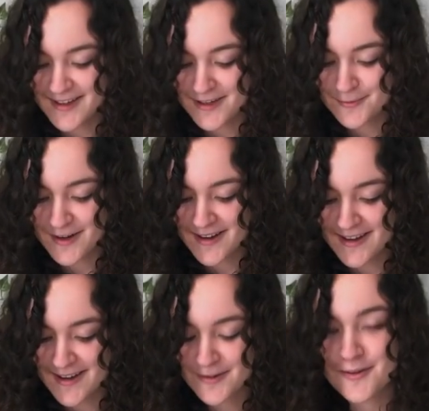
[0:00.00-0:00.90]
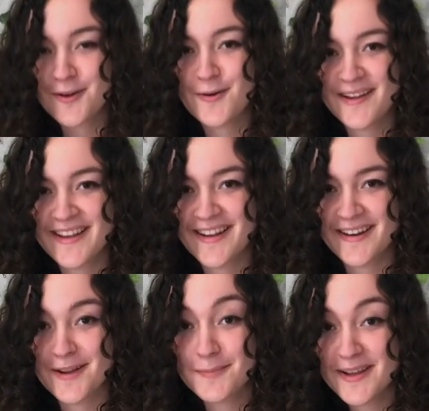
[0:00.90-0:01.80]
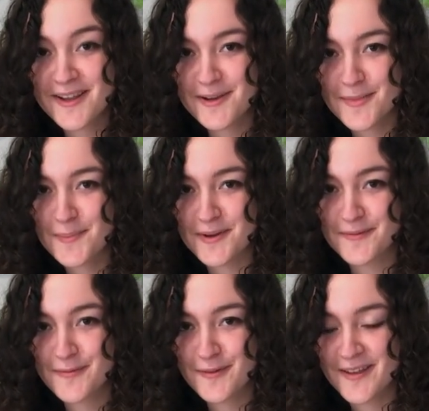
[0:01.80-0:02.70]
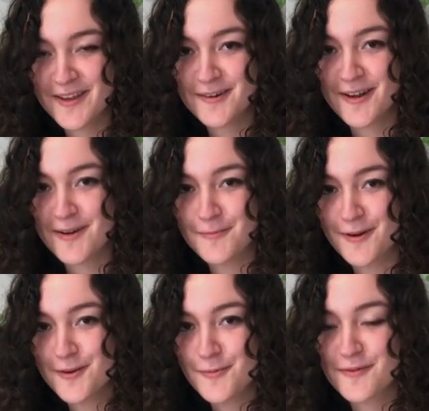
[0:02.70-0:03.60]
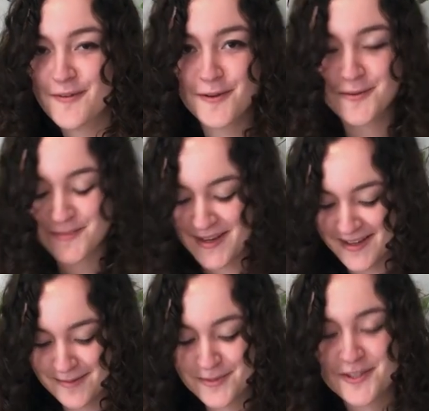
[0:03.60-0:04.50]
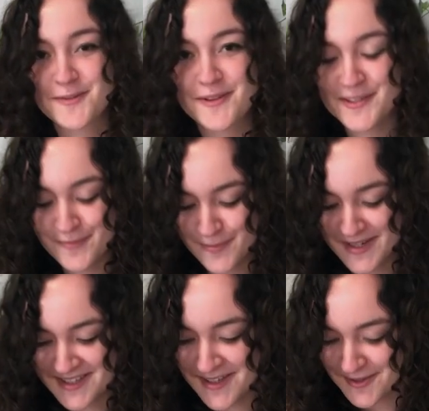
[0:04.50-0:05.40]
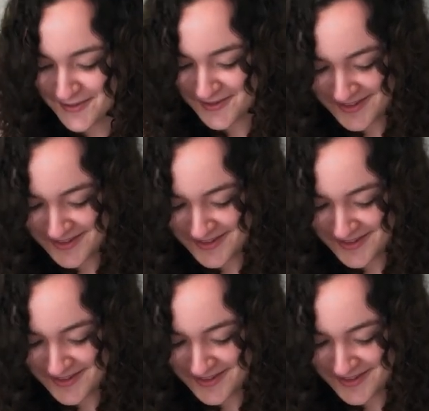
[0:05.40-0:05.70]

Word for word: Hey, do you want to hang out? No, I can't. I'm making a Muppet for the internet where no one follows me and I'm just doing this for myself.